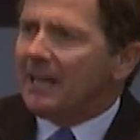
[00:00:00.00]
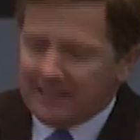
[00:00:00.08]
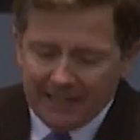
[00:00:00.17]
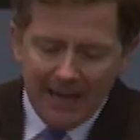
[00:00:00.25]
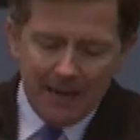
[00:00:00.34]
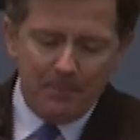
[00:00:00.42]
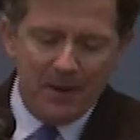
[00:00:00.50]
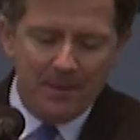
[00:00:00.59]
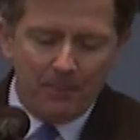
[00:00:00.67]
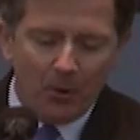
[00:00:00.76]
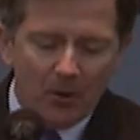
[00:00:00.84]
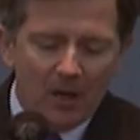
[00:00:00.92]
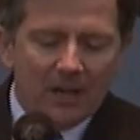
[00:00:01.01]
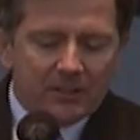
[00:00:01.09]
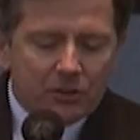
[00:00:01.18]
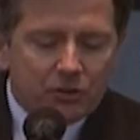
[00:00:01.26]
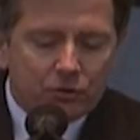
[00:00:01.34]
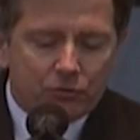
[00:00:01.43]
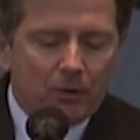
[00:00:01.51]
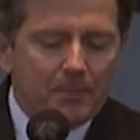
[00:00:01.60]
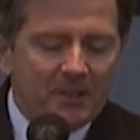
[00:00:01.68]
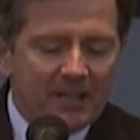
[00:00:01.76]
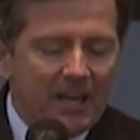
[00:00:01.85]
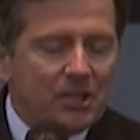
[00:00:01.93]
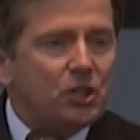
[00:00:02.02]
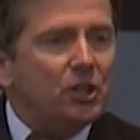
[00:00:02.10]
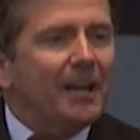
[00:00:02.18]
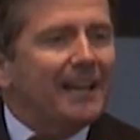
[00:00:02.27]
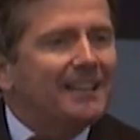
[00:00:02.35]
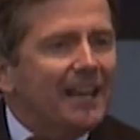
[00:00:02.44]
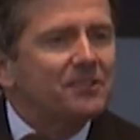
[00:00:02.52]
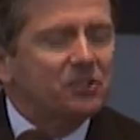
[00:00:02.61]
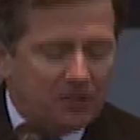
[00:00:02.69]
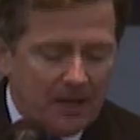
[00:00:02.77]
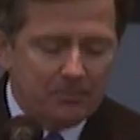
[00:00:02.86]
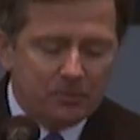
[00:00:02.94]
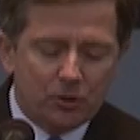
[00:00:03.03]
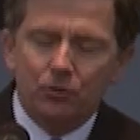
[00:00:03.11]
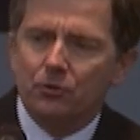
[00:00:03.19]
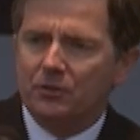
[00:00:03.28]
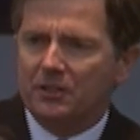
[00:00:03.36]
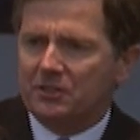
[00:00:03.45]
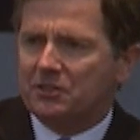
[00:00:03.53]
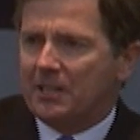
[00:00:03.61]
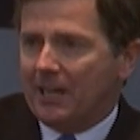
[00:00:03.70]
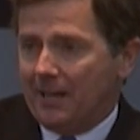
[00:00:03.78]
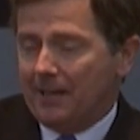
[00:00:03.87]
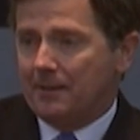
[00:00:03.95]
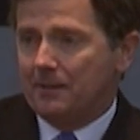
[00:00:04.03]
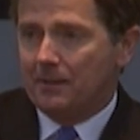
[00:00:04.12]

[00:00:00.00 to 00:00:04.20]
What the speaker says: Gay people, discrimination against them to this day.